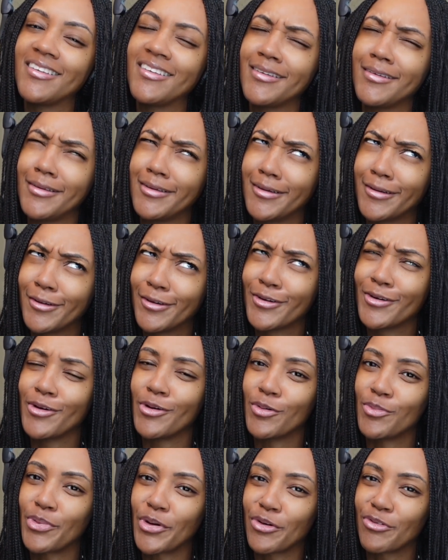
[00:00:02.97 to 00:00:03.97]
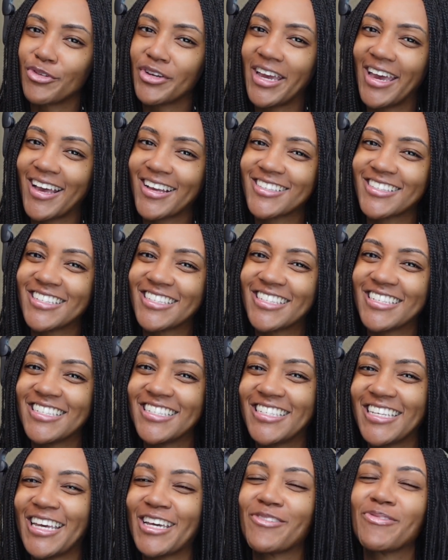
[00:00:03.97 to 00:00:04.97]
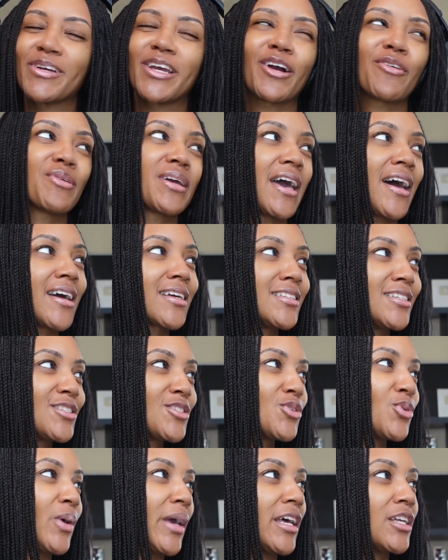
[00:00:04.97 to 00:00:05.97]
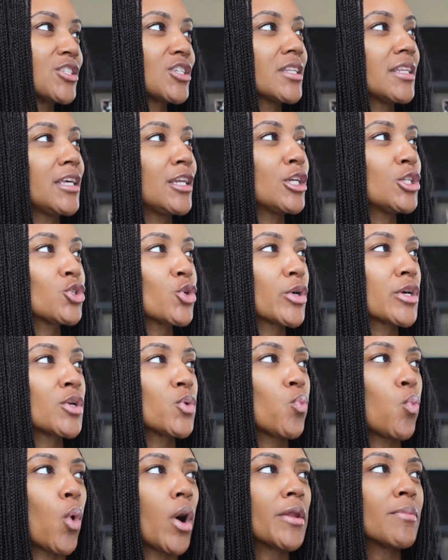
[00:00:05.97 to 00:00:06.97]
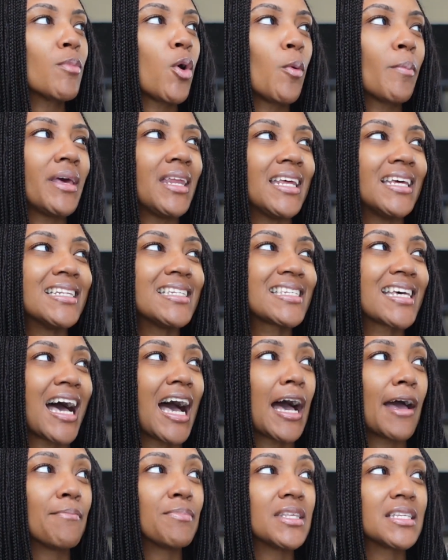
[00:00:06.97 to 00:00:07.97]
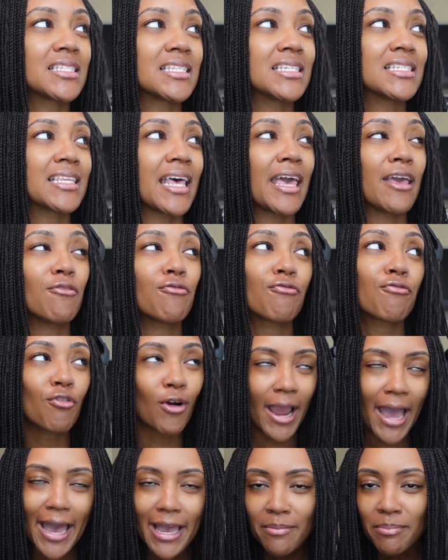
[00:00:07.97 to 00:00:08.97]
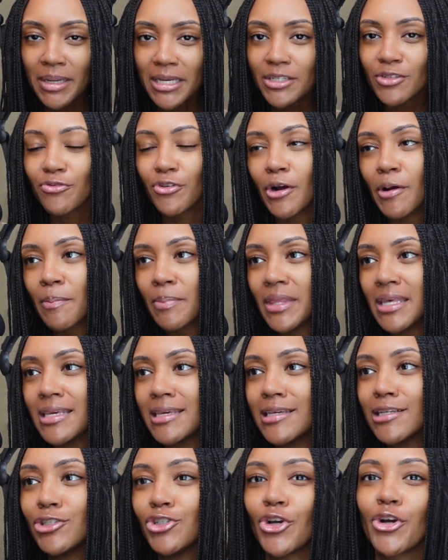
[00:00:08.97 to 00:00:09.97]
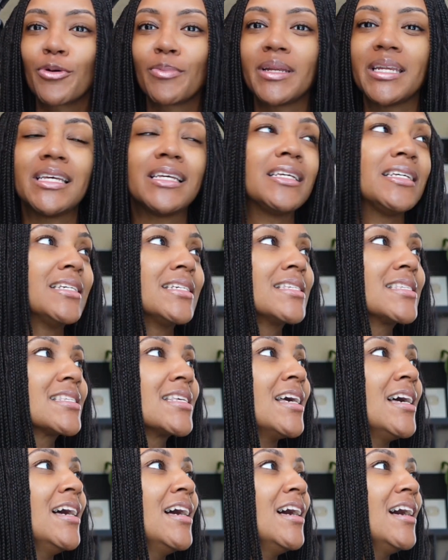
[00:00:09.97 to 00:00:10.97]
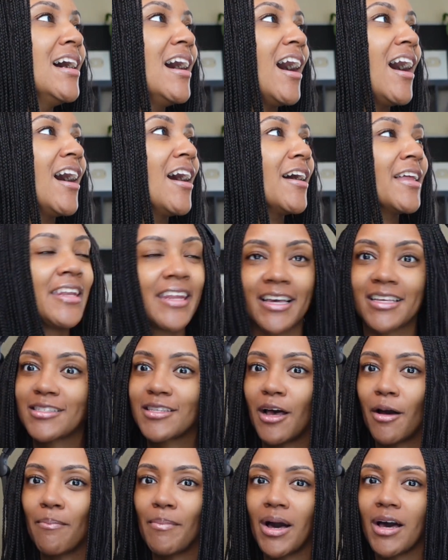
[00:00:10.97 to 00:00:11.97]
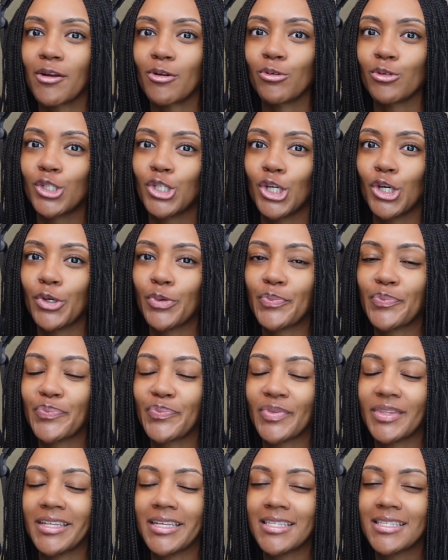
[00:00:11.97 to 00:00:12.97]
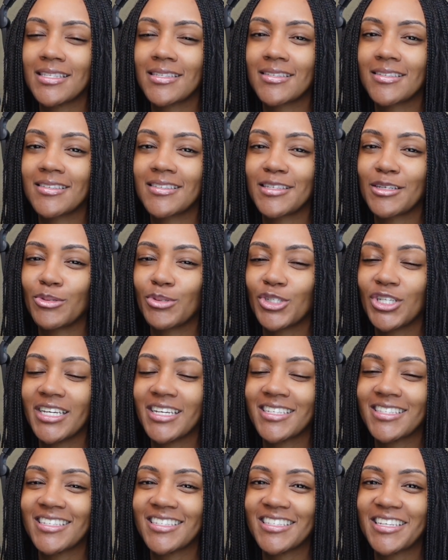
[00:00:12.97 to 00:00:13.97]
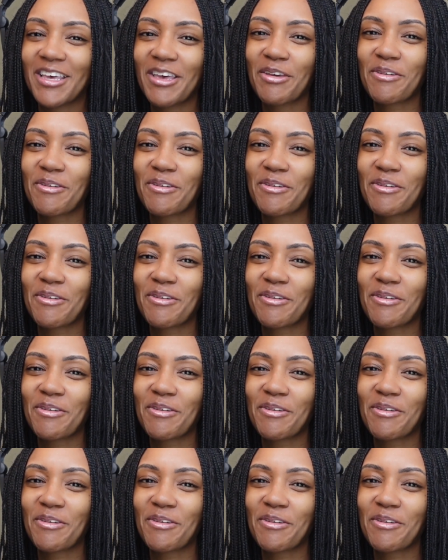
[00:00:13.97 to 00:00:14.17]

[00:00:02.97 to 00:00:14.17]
your girl, BrittReacts, and today we are reacting to Angelina Jordan, One Moment in Time. This is a fragment from the Germany's Next Top Model show. Let's see what she has to say.